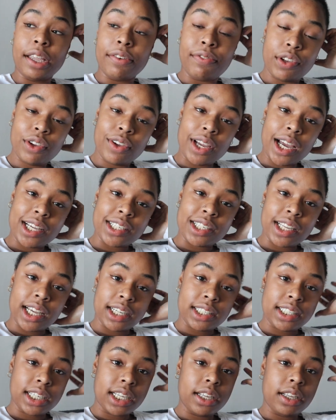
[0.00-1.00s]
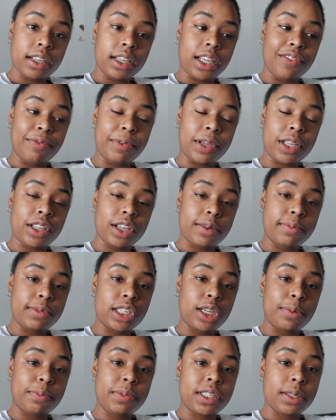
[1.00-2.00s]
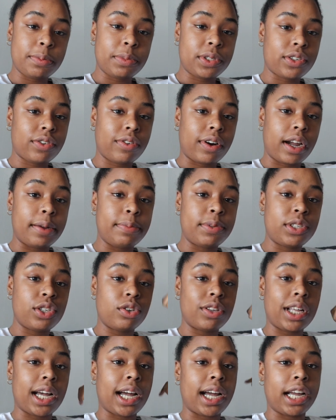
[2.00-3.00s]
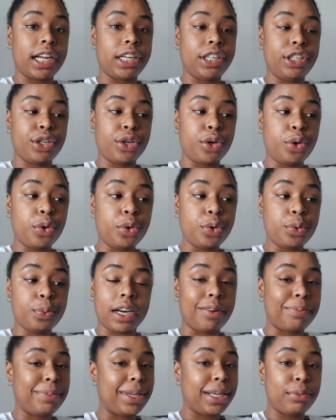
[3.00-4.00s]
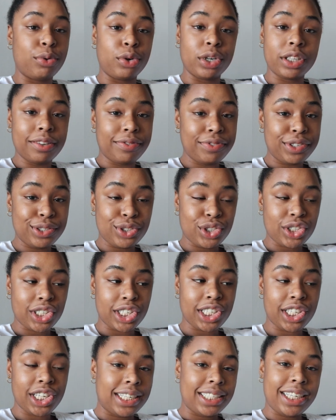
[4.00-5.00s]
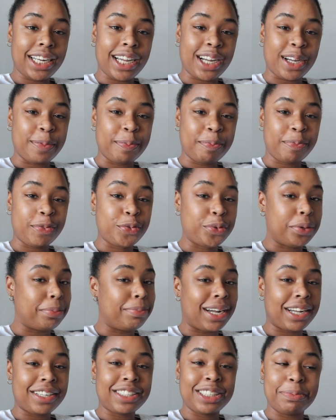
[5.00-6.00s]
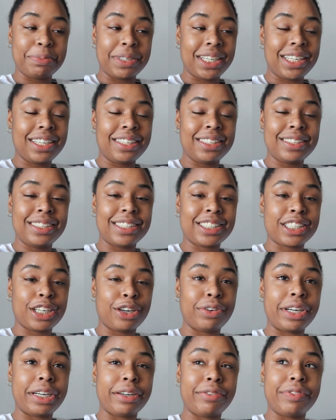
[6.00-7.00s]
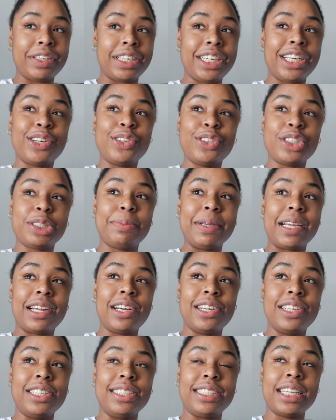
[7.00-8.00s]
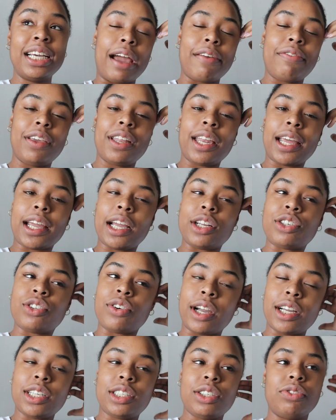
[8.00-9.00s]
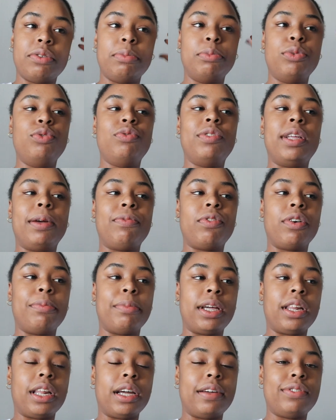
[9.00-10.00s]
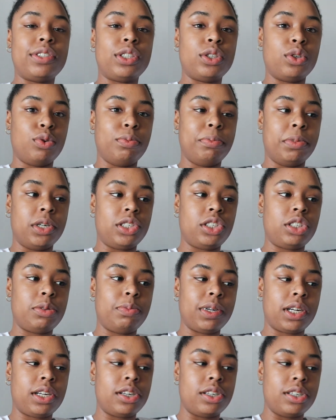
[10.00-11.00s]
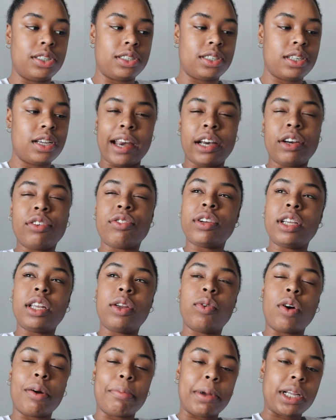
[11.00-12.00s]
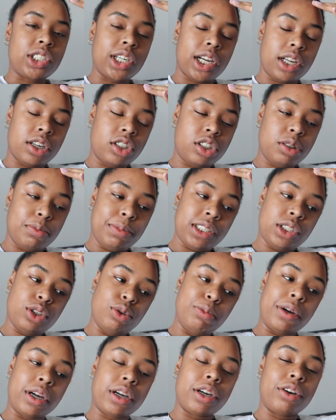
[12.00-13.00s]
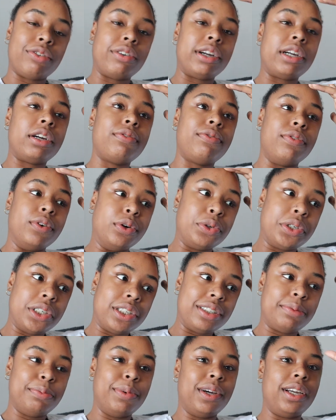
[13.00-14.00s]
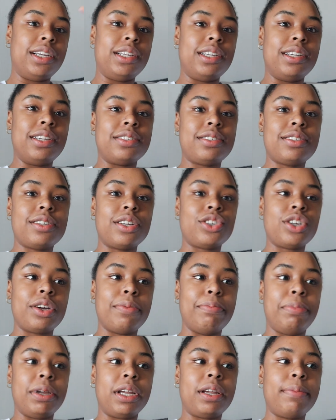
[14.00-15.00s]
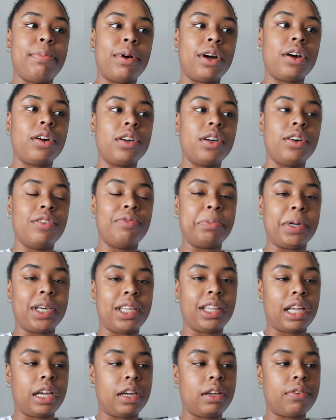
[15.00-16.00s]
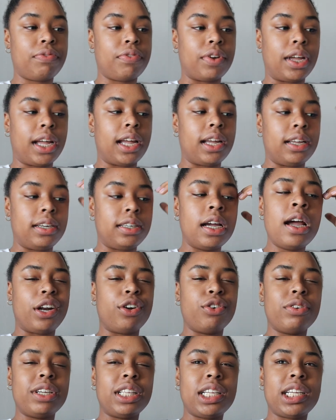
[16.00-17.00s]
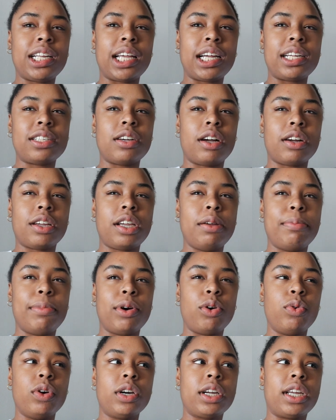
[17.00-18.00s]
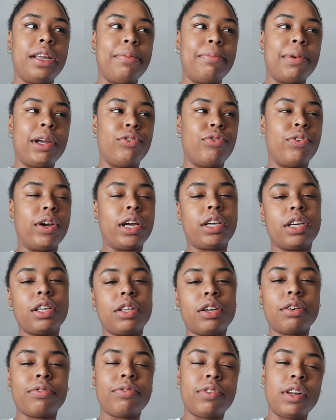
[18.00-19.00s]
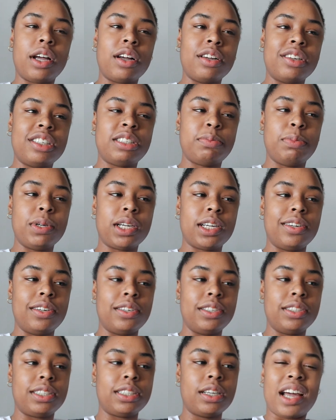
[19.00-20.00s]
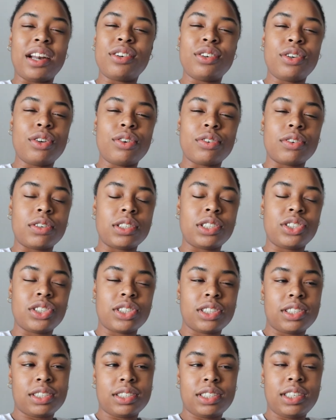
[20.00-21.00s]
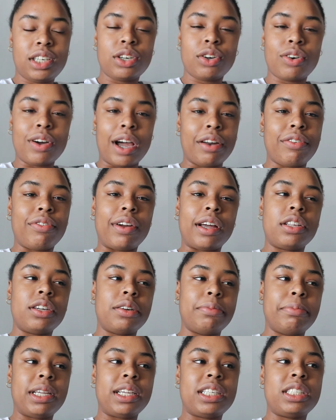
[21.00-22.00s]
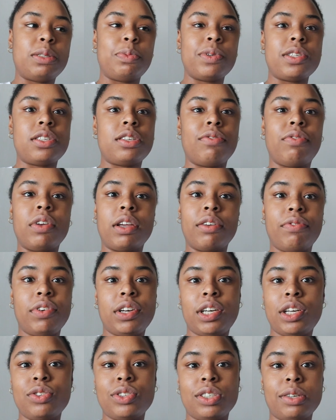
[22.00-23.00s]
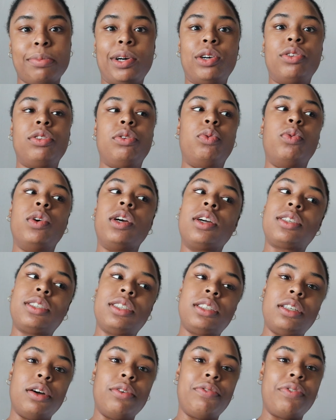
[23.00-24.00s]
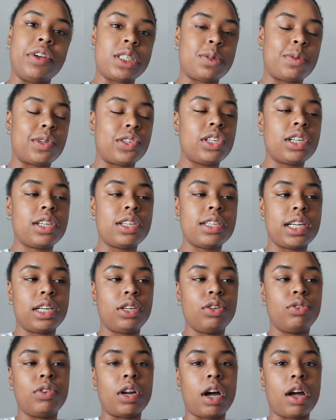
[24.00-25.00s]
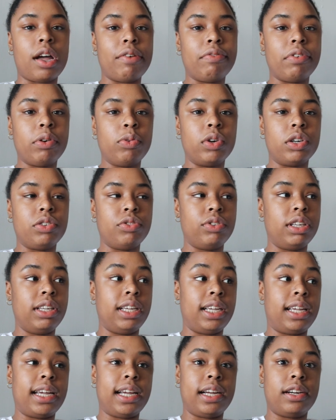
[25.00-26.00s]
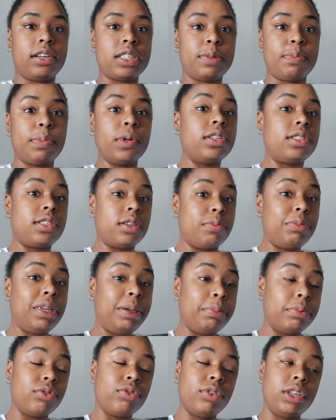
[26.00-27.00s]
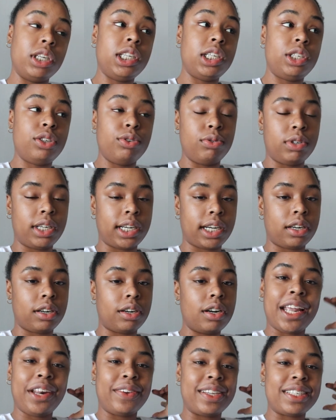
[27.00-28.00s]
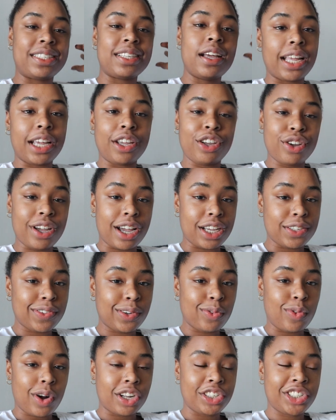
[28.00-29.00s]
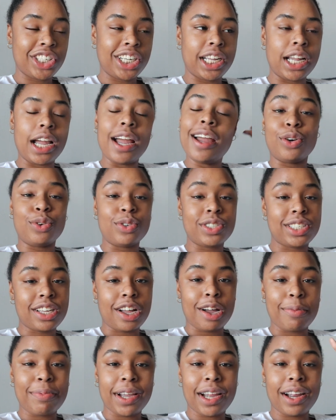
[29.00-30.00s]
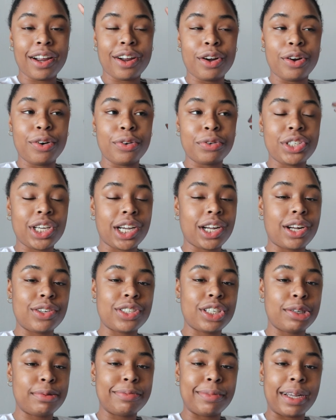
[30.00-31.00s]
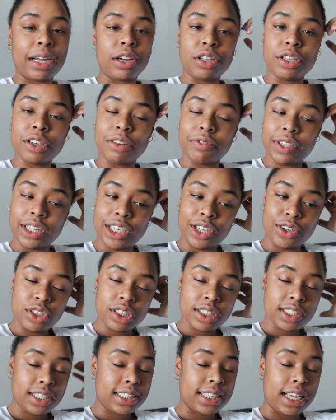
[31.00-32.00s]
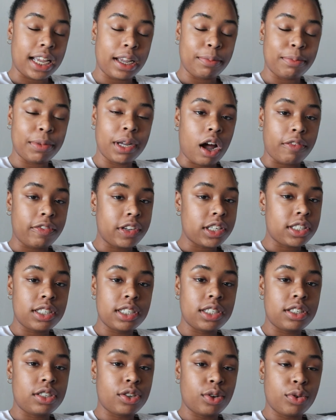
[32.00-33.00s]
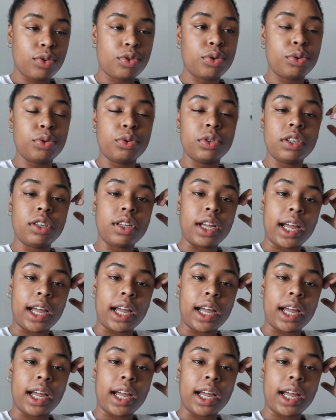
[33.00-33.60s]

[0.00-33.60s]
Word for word: If you guys liked it, give me a thumbs up, subscribe so that I know, and I'll make more in the future. And yeah, we're back to making these career videos, because I feel like I tried to remove them from my life so much, because I didn't really want my channel to be super career focused, but it is such a big part of my life, and I don't really like talking about work in my regular vlogs, because I don't know, it's just, you know, I'd rather make specific videos about the work stuff, especially because I know not everyone really cares, but some people really do care. Anyways, thank you guys for watching. Don't stop here, go check out some of my other videos, because I'm obviously so cool.